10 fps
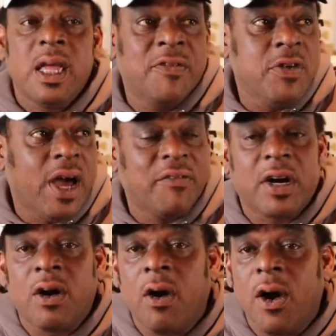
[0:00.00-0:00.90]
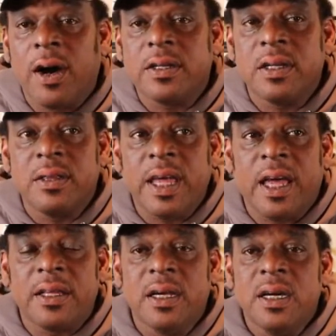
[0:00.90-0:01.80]
if you have a card
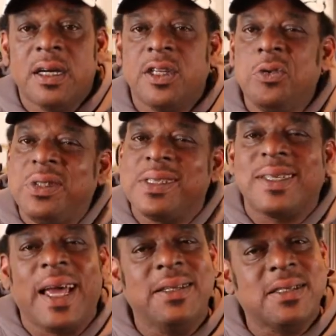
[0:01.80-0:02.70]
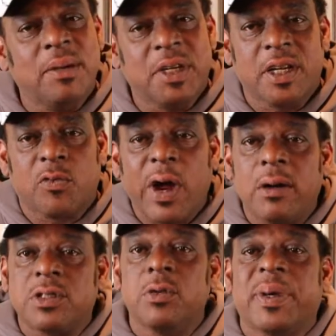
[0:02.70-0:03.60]
that you just can't seem to get
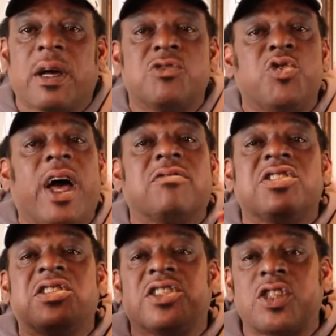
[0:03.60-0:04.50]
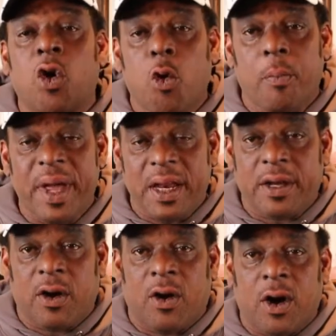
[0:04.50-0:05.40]
around to because you have so
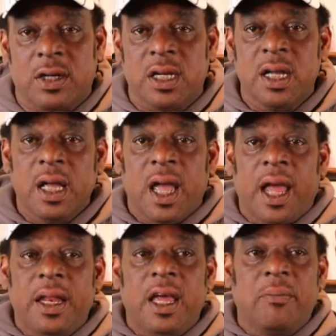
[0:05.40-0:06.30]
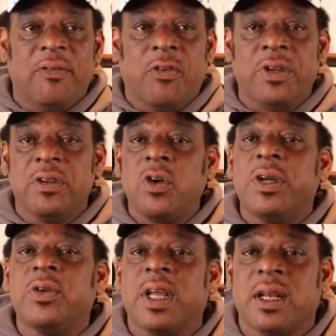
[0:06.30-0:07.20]
many cards, and then before you
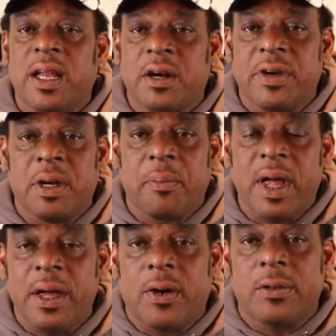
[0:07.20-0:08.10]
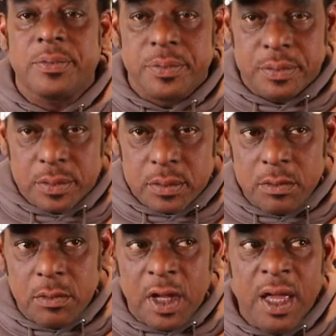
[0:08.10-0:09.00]
know it, you get a letter in the mail.
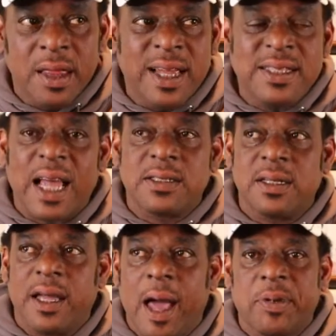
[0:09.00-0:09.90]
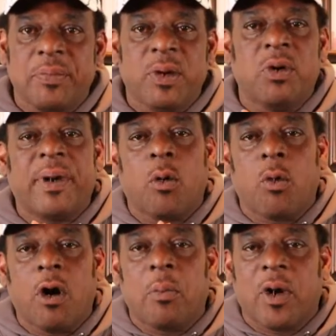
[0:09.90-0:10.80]
This actually happened to me with my
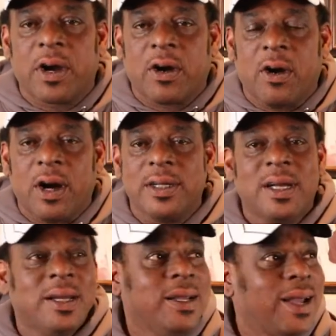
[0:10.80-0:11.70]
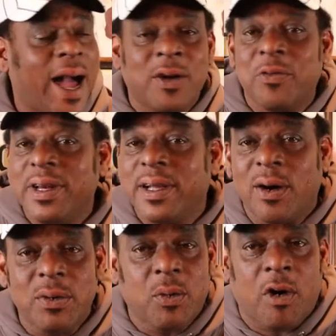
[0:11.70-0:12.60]
Walmart card. I don't really
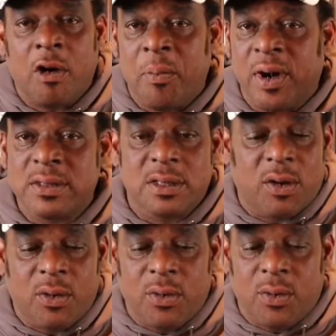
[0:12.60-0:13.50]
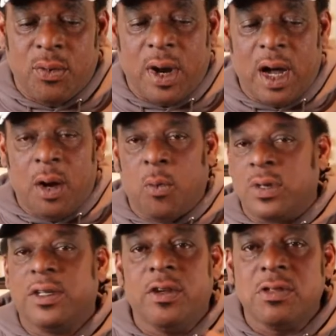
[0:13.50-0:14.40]
go to Walmart. So I
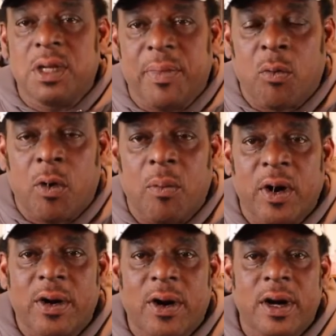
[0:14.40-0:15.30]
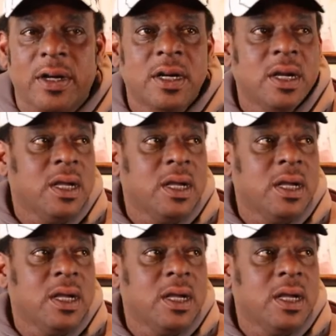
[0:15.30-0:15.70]
wasn't using my Walmart card.